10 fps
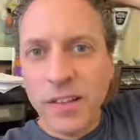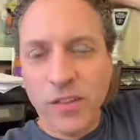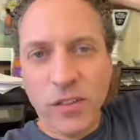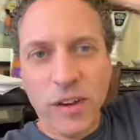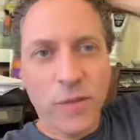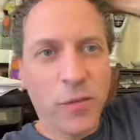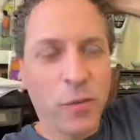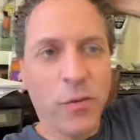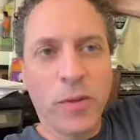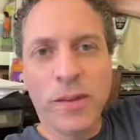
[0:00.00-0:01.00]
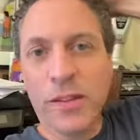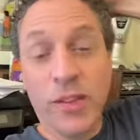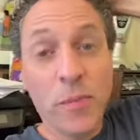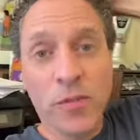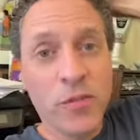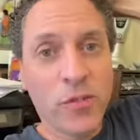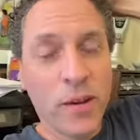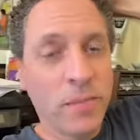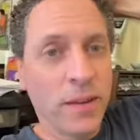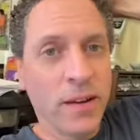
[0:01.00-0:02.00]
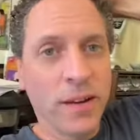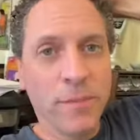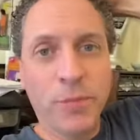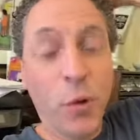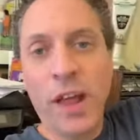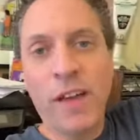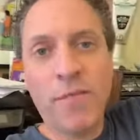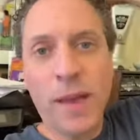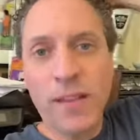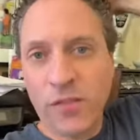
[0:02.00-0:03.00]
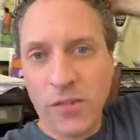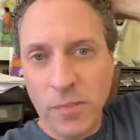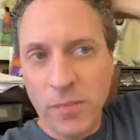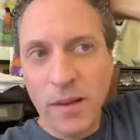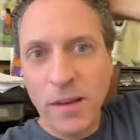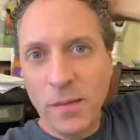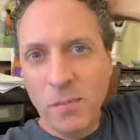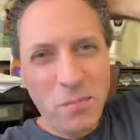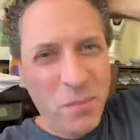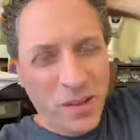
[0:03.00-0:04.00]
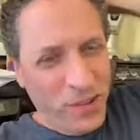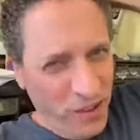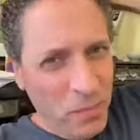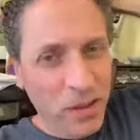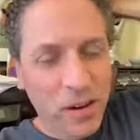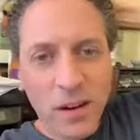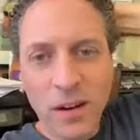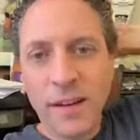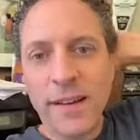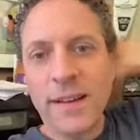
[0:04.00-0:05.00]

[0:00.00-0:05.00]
Like, there's a difference between a Simpsons script and a Two and a Half Men script, but they're similar.